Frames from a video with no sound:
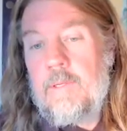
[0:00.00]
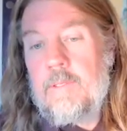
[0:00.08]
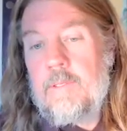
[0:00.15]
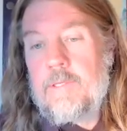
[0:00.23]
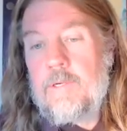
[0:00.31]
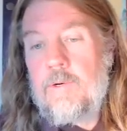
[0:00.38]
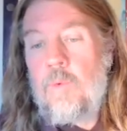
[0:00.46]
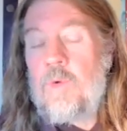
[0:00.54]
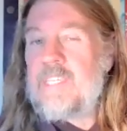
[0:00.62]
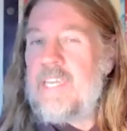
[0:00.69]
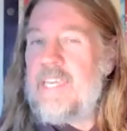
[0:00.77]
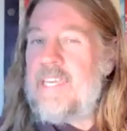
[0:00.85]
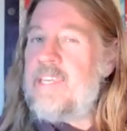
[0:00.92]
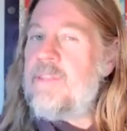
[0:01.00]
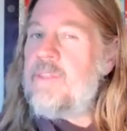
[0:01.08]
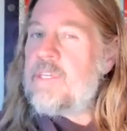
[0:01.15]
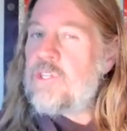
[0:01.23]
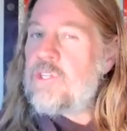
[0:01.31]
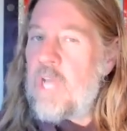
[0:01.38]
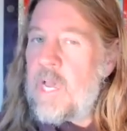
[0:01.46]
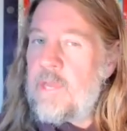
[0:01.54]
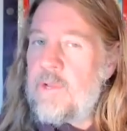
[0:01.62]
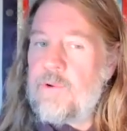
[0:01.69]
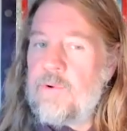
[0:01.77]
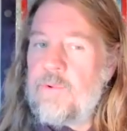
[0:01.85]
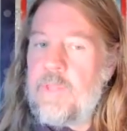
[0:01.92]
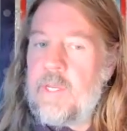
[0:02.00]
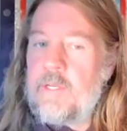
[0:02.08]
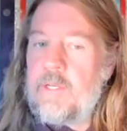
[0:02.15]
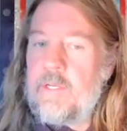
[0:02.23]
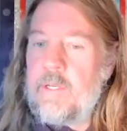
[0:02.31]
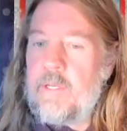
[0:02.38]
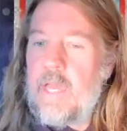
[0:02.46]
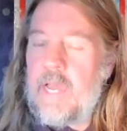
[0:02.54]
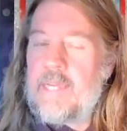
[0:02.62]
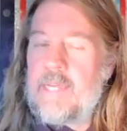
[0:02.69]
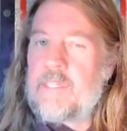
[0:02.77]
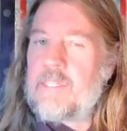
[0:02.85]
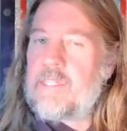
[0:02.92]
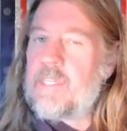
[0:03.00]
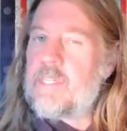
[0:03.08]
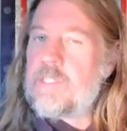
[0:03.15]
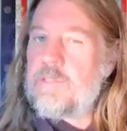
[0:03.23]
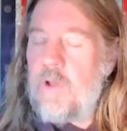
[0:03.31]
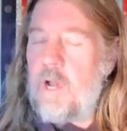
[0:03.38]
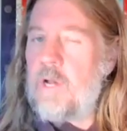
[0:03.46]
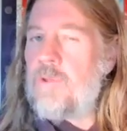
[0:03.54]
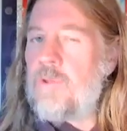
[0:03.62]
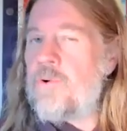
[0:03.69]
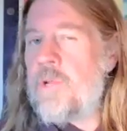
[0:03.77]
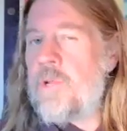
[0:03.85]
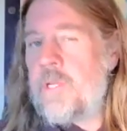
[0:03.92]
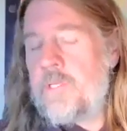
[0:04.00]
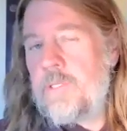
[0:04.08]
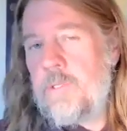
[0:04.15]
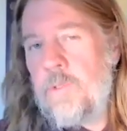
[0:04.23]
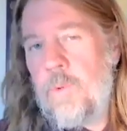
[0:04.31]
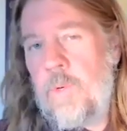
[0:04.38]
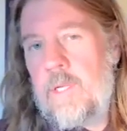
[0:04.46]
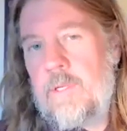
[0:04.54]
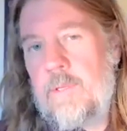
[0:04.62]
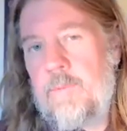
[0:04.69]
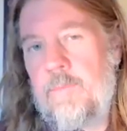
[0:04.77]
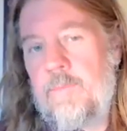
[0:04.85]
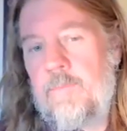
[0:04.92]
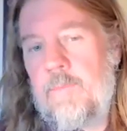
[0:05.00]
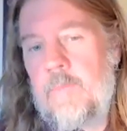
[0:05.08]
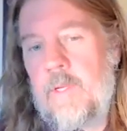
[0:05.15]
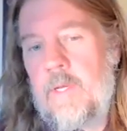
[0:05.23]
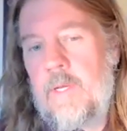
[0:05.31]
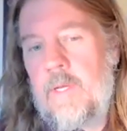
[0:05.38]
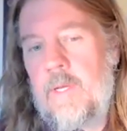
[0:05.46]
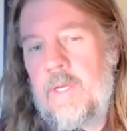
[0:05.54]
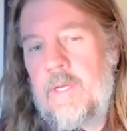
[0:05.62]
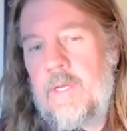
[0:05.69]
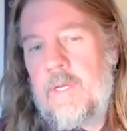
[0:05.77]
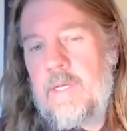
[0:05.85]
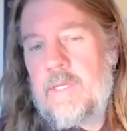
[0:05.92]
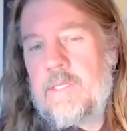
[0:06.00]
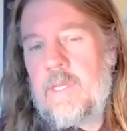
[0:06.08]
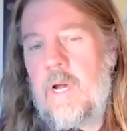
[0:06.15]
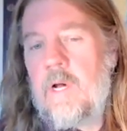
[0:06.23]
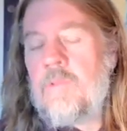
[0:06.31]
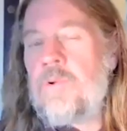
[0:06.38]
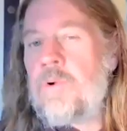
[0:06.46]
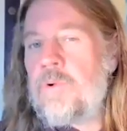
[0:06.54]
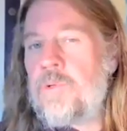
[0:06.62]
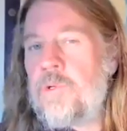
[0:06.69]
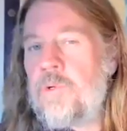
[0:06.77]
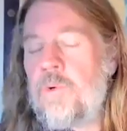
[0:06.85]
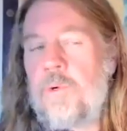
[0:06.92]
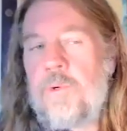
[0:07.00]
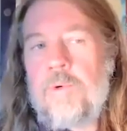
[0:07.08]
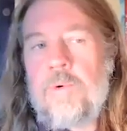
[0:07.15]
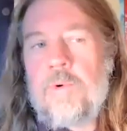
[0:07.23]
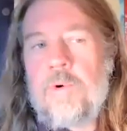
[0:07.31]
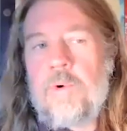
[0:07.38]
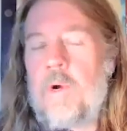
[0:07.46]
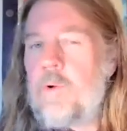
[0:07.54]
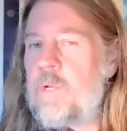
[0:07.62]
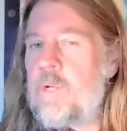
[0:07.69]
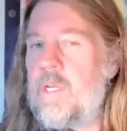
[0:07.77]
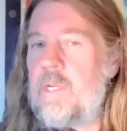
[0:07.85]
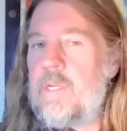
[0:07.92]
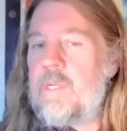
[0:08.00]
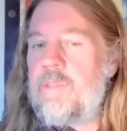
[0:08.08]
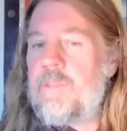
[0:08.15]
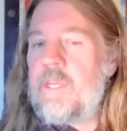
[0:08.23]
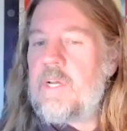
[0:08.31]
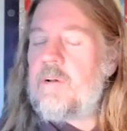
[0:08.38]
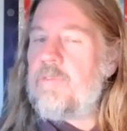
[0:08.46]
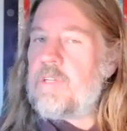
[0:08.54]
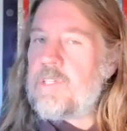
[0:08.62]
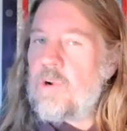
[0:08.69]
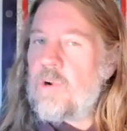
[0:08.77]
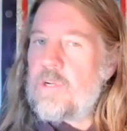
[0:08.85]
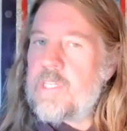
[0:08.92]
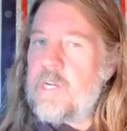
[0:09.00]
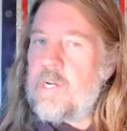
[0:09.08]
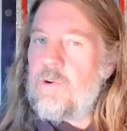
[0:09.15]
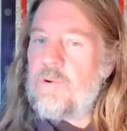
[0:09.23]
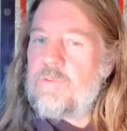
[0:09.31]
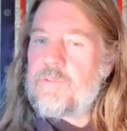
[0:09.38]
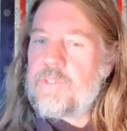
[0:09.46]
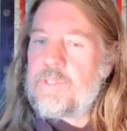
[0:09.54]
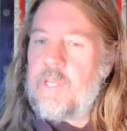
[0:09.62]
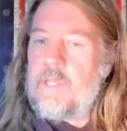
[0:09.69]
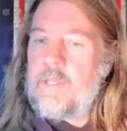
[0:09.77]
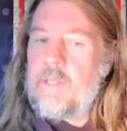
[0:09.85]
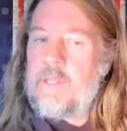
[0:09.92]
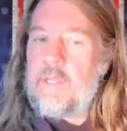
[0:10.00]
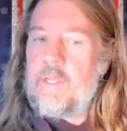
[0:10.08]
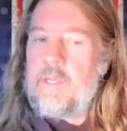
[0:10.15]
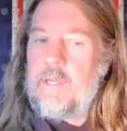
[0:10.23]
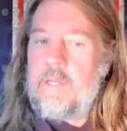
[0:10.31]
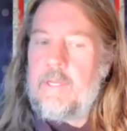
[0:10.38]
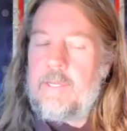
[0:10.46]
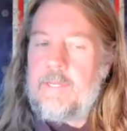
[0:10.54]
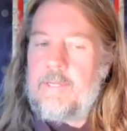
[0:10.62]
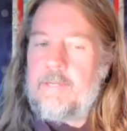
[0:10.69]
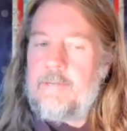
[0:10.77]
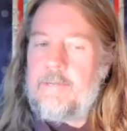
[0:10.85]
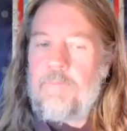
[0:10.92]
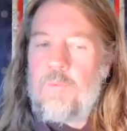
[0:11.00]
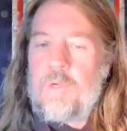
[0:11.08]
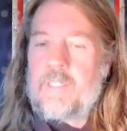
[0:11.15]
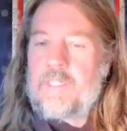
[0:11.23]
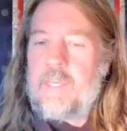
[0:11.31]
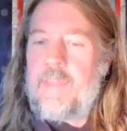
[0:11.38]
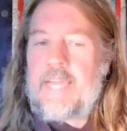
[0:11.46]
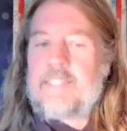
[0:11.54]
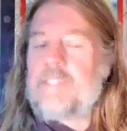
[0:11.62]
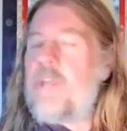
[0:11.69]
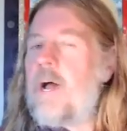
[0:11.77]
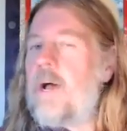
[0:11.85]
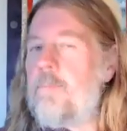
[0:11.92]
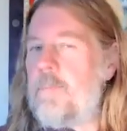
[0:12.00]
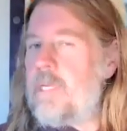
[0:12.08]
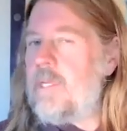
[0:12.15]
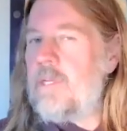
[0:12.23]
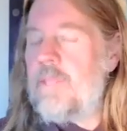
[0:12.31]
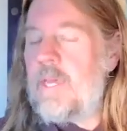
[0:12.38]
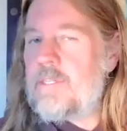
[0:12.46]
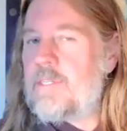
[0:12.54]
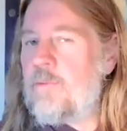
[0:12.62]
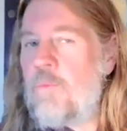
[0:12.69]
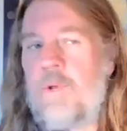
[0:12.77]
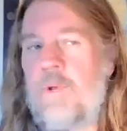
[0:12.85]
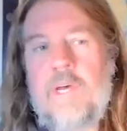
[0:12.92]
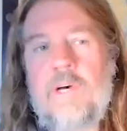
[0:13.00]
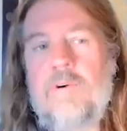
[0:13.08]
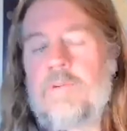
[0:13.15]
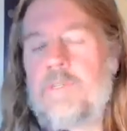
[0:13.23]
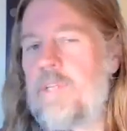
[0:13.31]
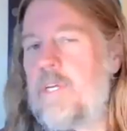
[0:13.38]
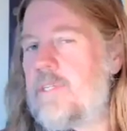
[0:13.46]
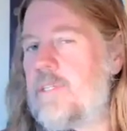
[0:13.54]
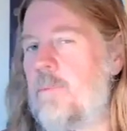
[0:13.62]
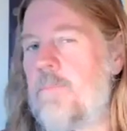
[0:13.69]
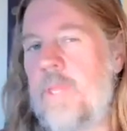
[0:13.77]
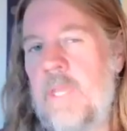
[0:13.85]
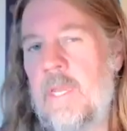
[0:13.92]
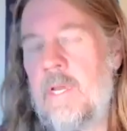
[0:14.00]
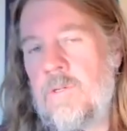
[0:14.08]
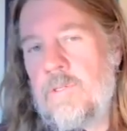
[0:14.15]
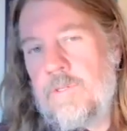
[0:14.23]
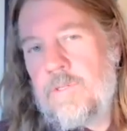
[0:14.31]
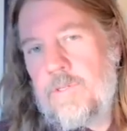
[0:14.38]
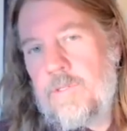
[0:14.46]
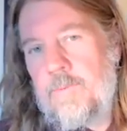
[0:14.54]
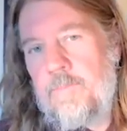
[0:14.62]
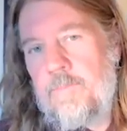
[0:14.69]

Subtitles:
So what's in the shadow then has a sense of otherness to it. It's other to who or what we think of as ourselves. And we say, that's not me, that's someone else, that's something else.